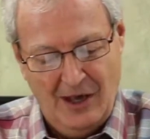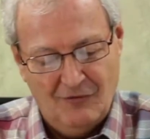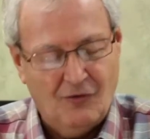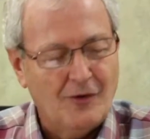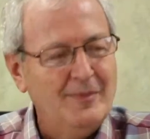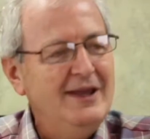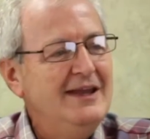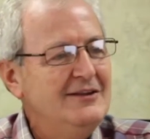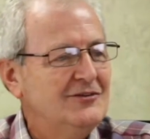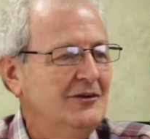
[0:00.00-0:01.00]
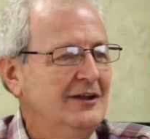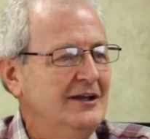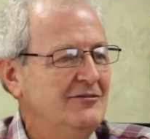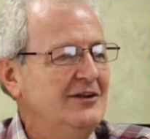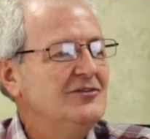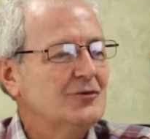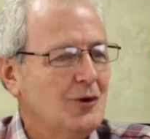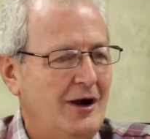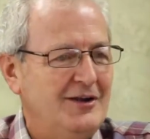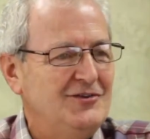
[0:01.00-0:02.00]
for me to live is
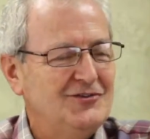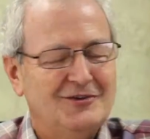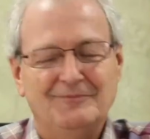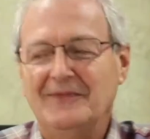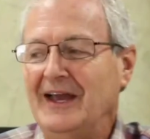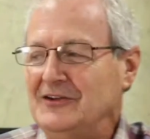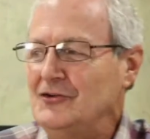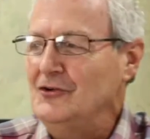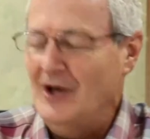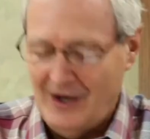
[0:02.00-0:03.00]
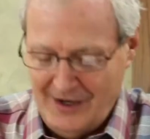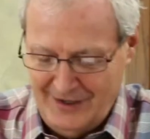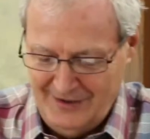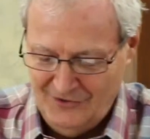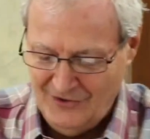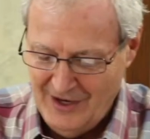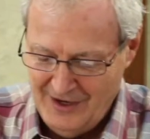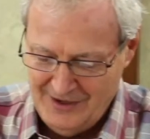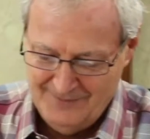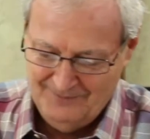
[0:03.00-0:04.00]
Christ, and to die is
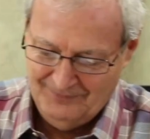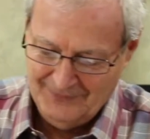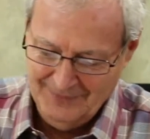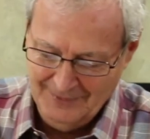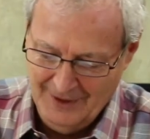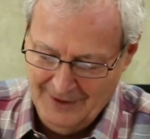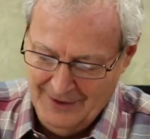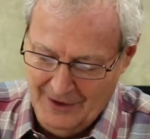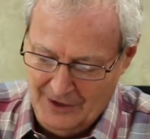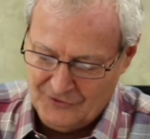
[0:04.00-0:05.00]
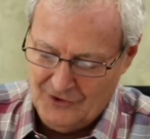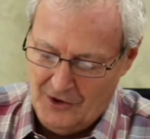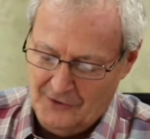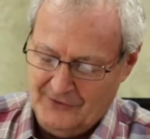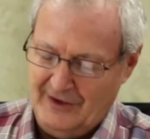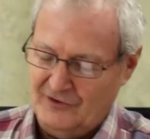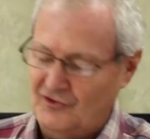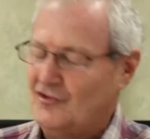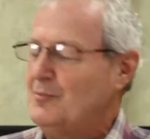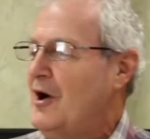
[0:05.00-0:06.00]
gain. A song that has
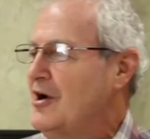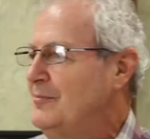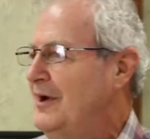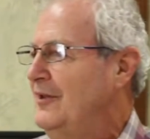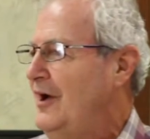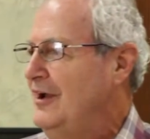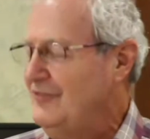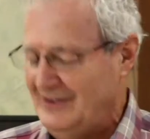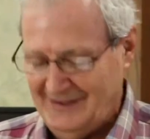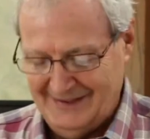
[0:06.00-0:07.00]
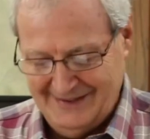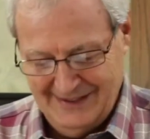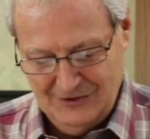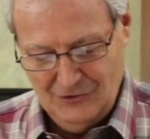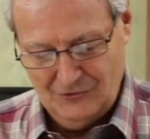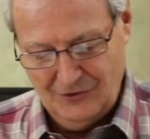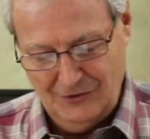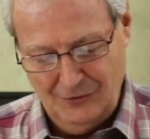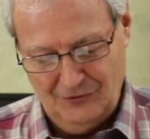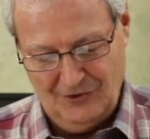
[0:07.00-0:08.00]
inspired my life and continues to
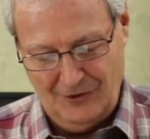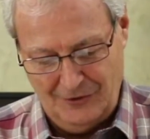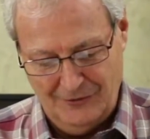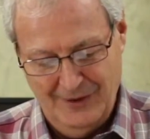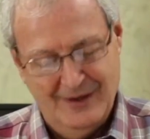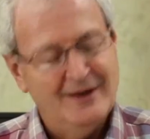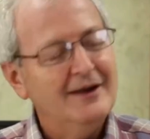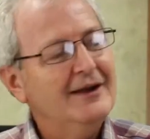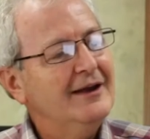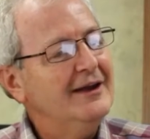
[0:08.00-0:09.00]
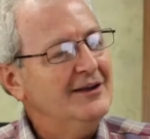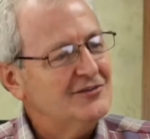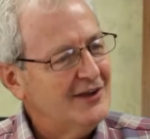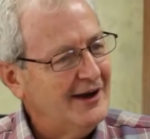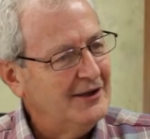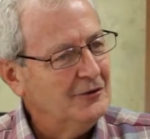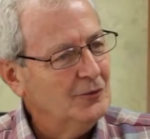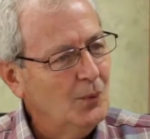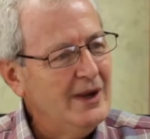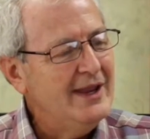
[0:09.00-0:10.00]
do so is
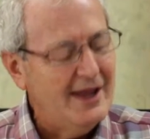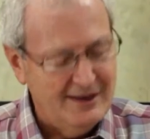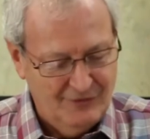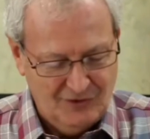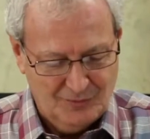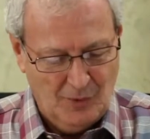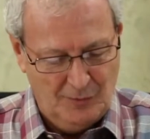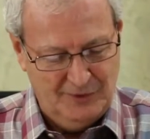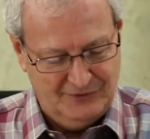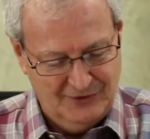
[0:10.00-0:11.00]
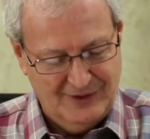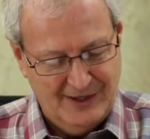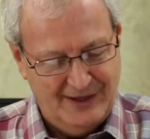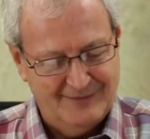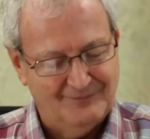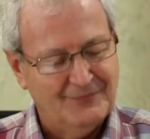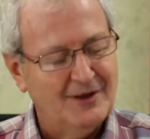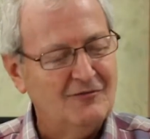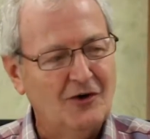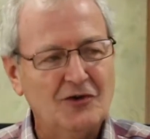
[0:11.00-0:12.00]
titled, We Have This Moment Today.
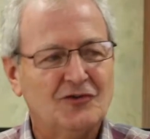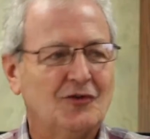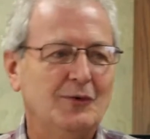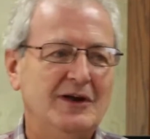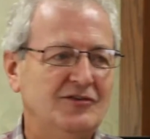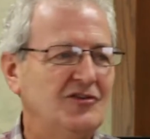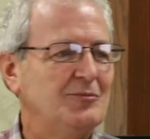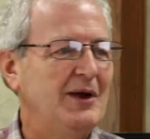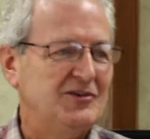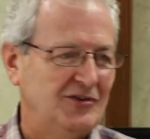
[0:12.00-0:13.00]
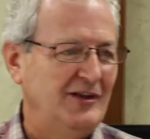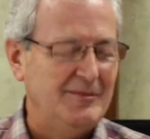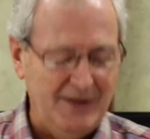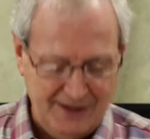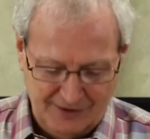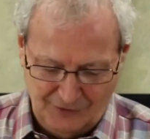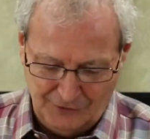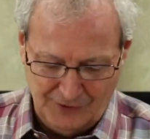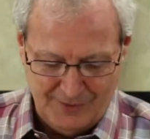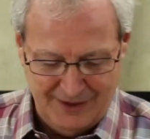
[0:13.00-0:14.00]
Verse 3 is especially meaningful
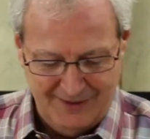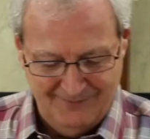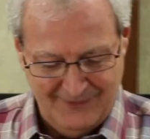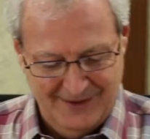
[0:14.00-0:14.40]
to me.